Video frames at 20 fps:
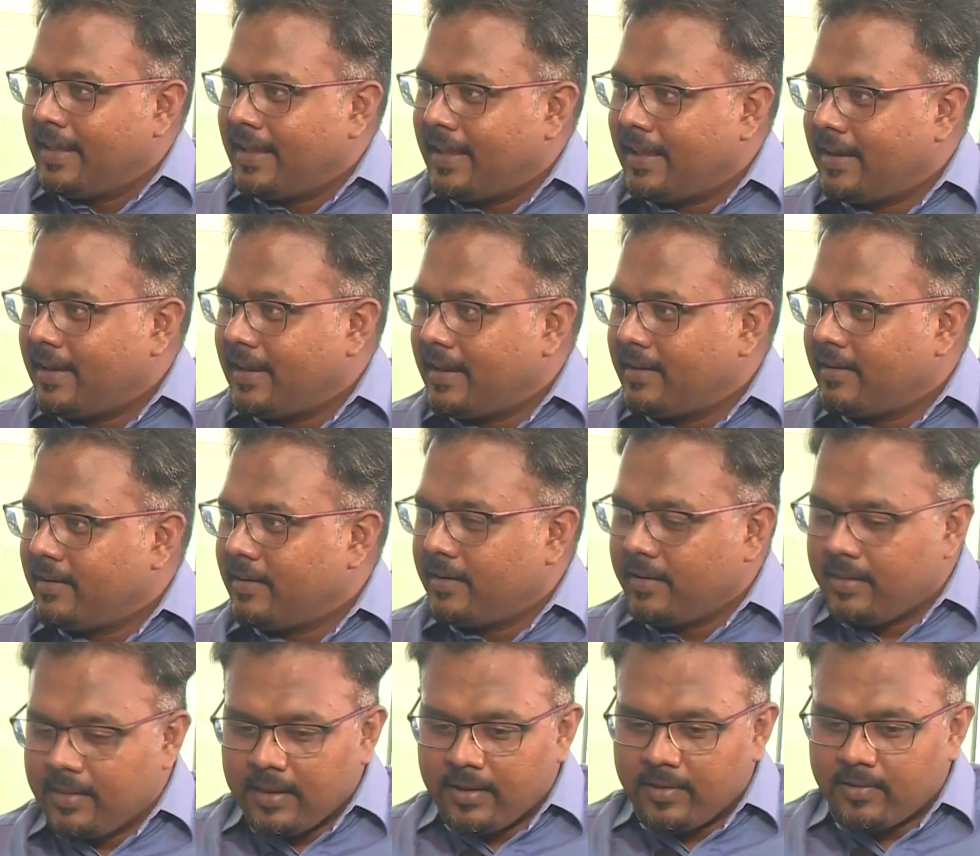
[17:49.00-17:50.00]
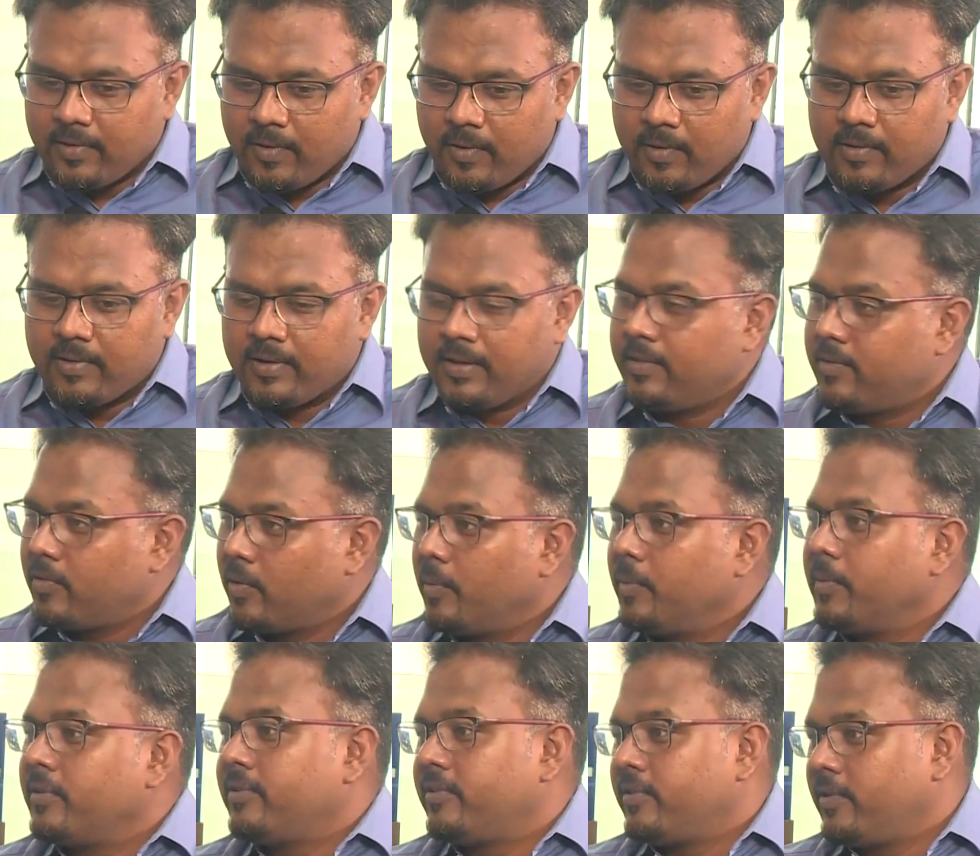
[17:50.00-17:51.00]
and there is already so
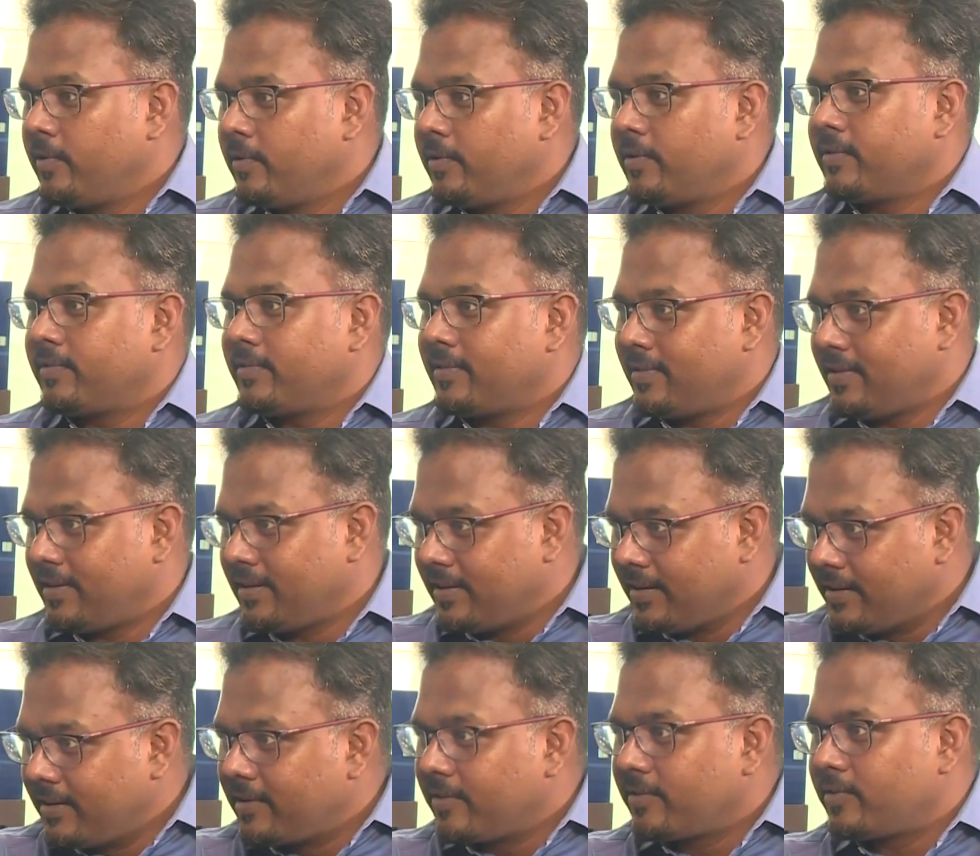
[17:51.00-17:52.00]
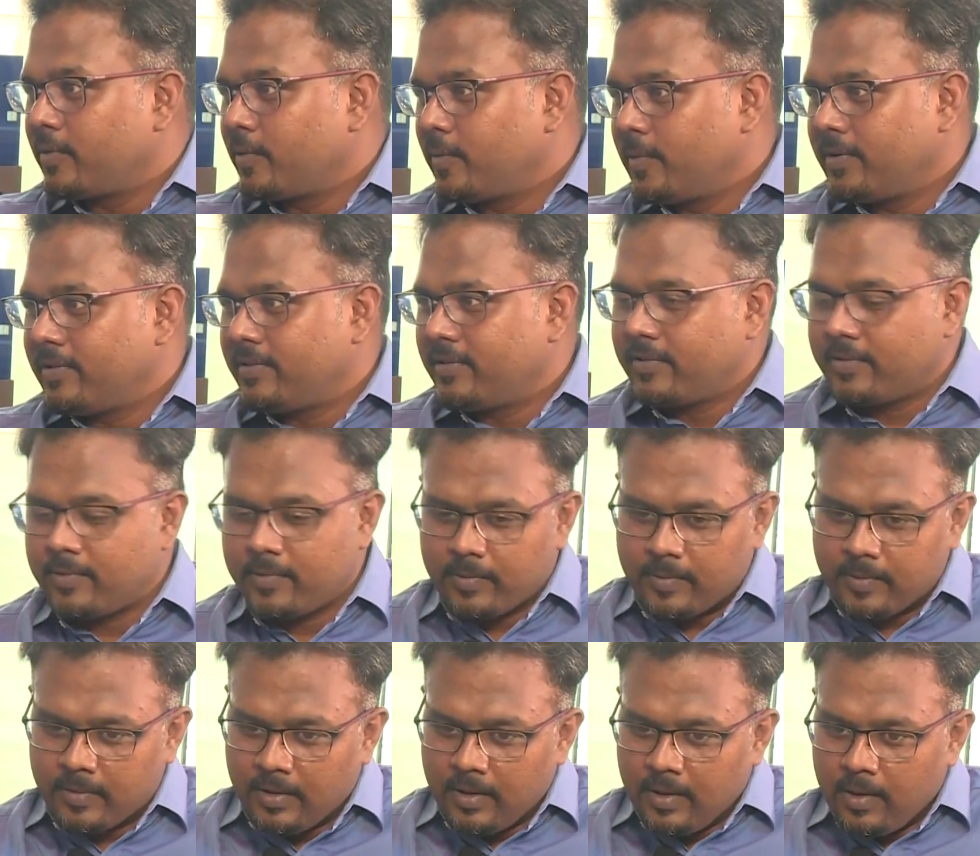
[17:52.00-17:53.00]
much curiosity and interest towards the
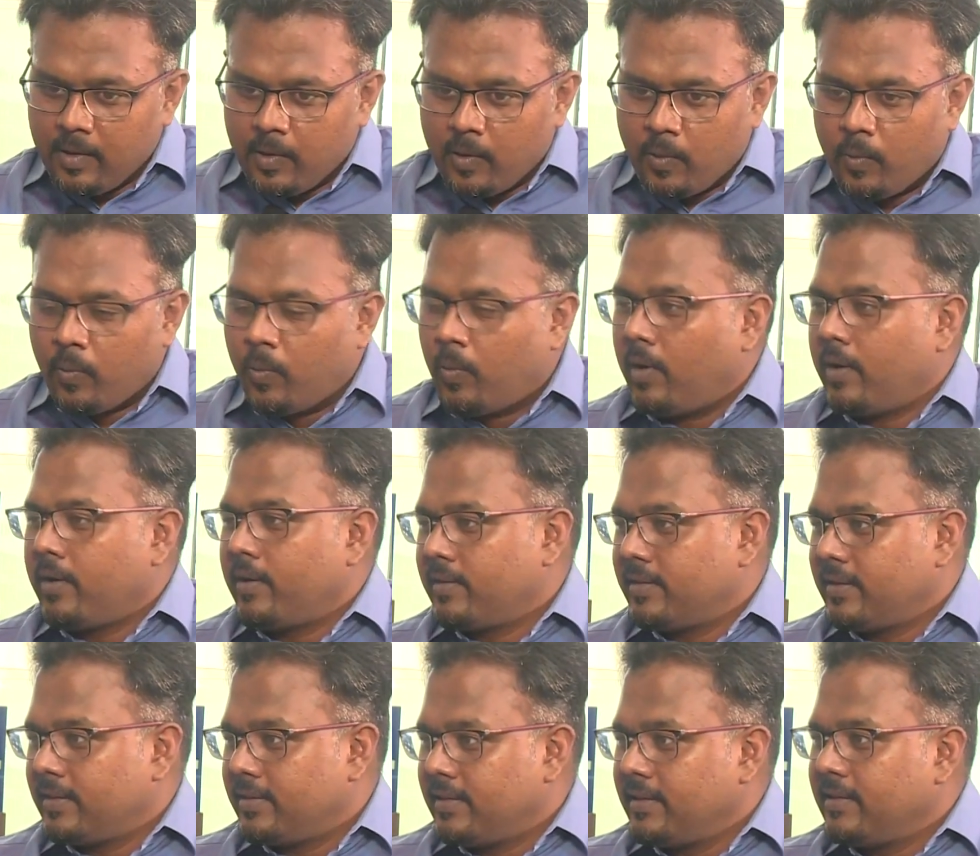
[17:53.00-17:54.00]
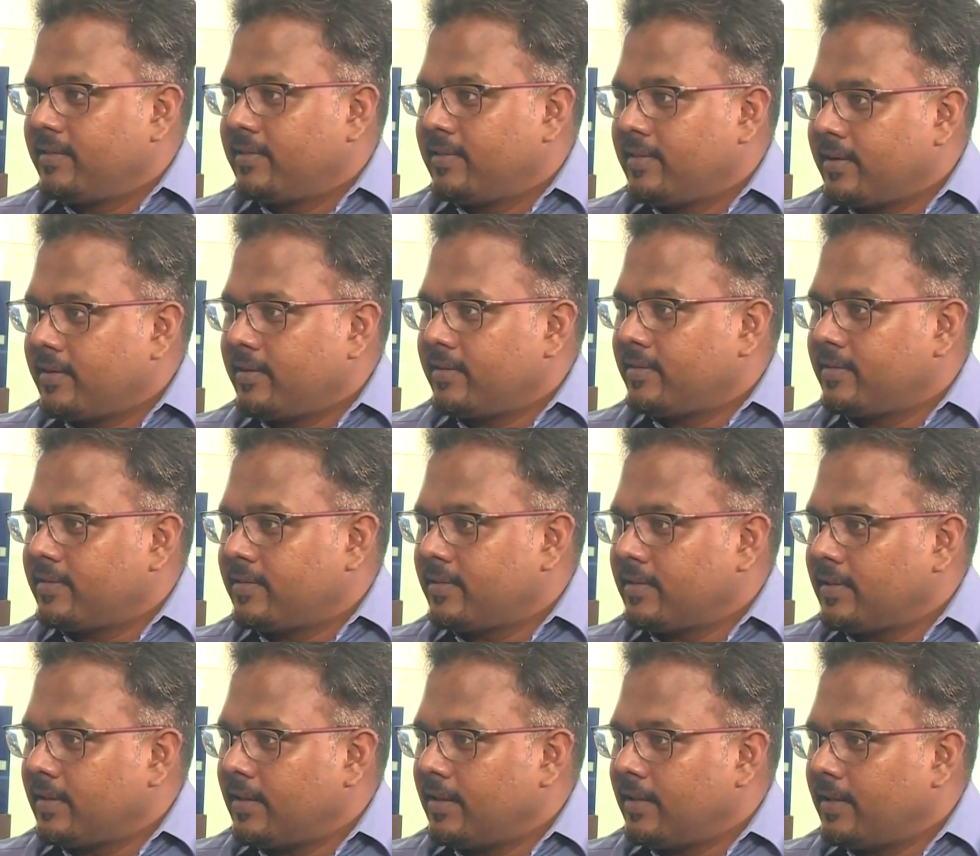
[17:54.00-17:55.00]
school? What are the things that has
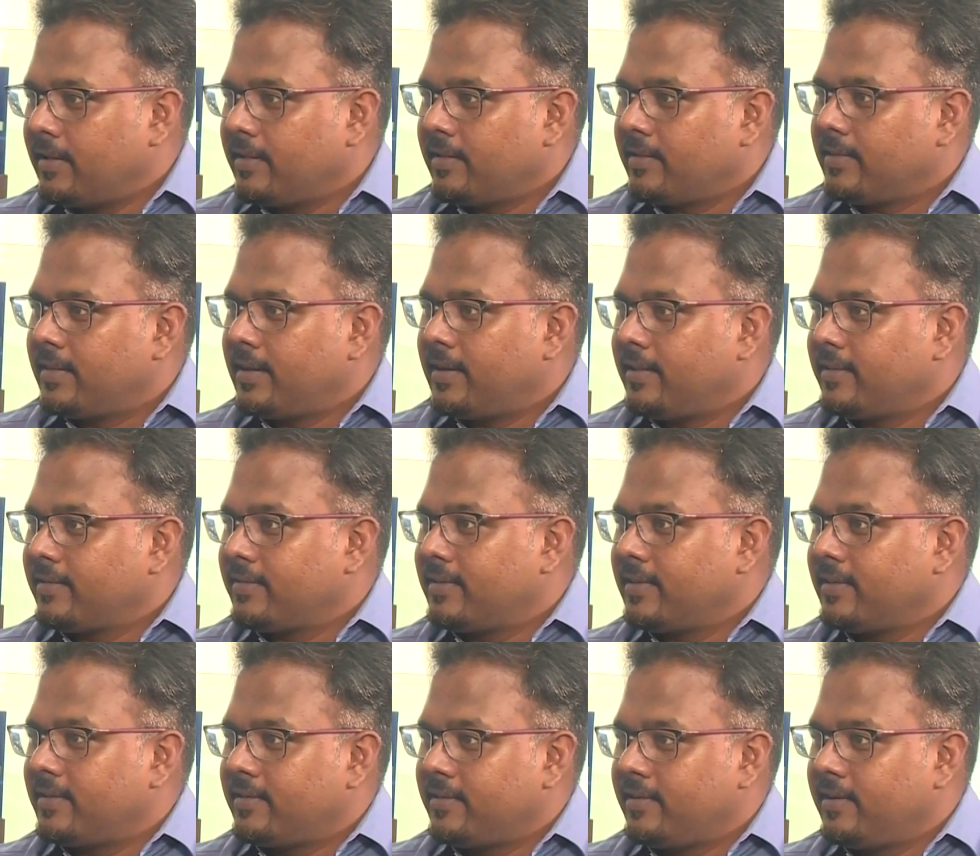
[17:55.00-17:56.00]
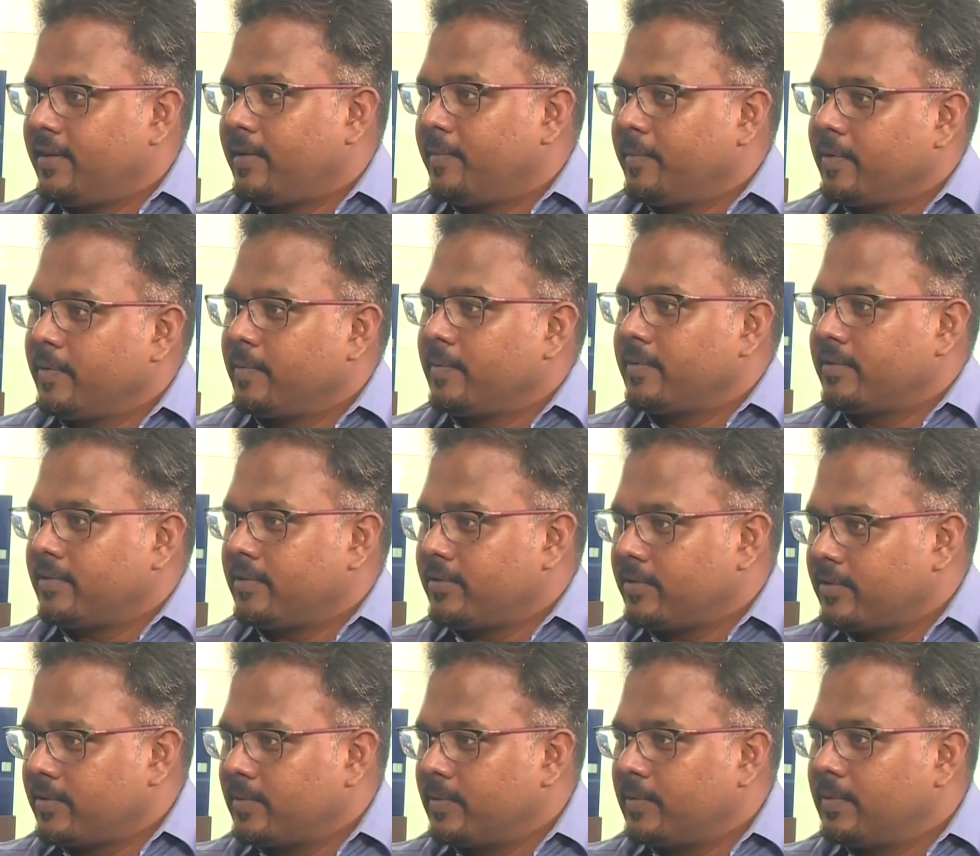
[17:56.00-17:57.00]
set Shriram Universal
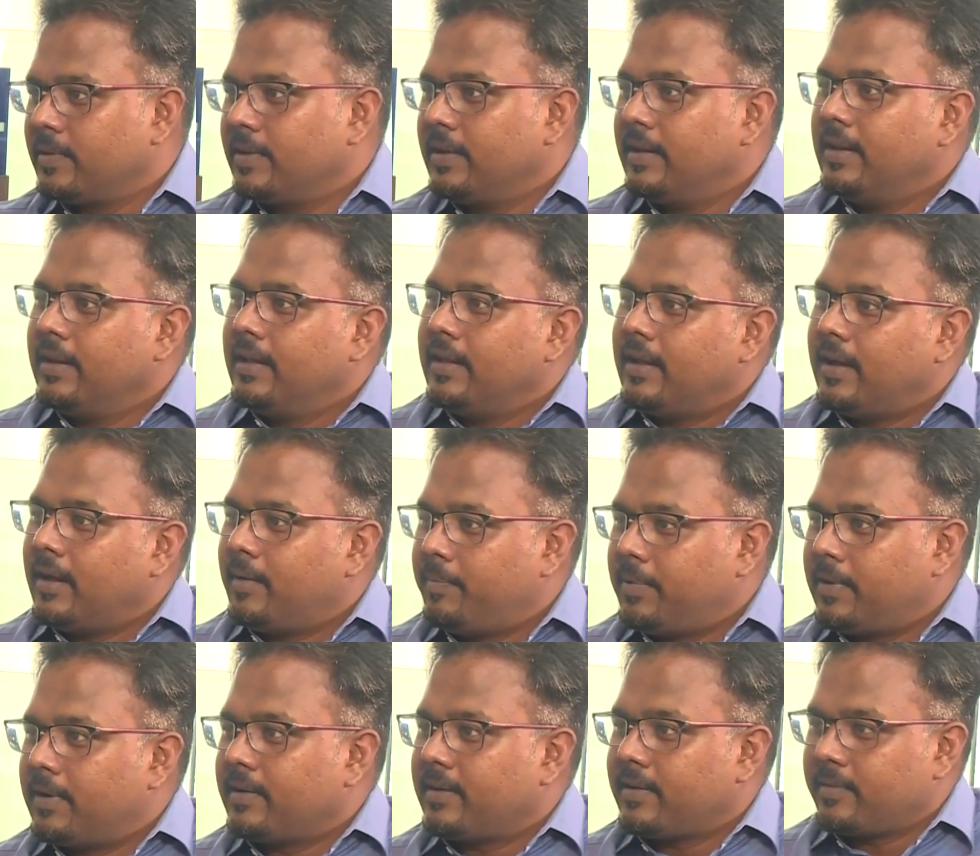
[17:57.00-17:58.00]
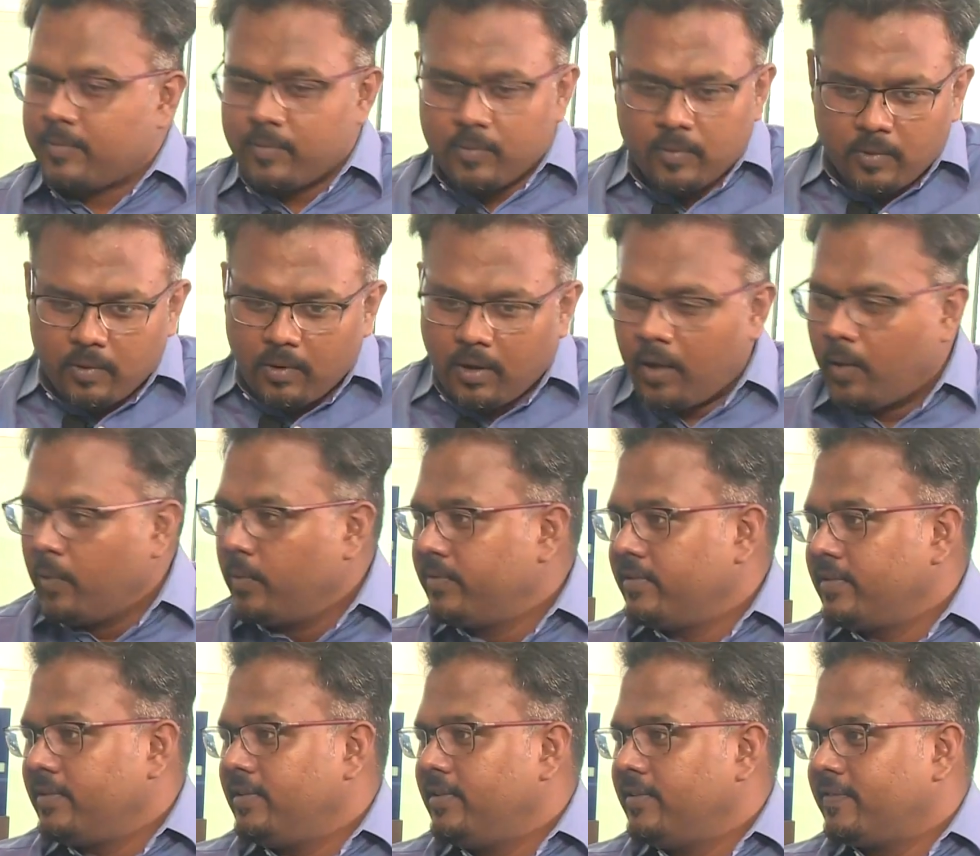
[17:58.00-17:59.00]
School apart? How
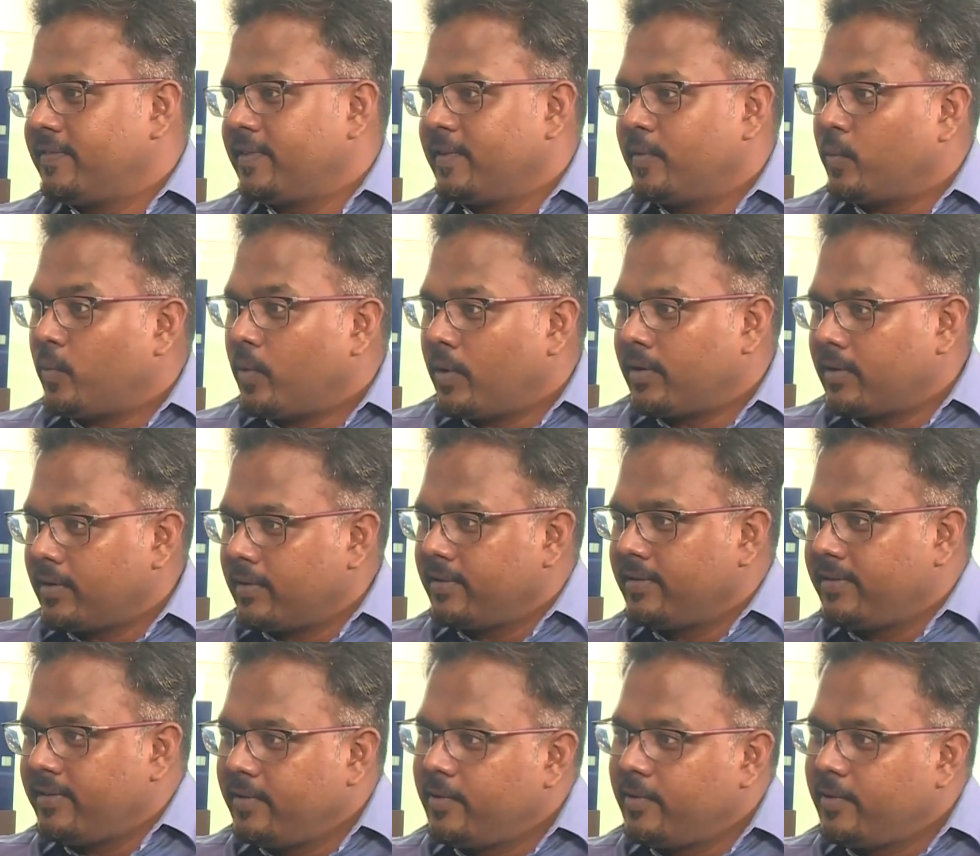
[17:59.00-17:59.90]
is it different? What are its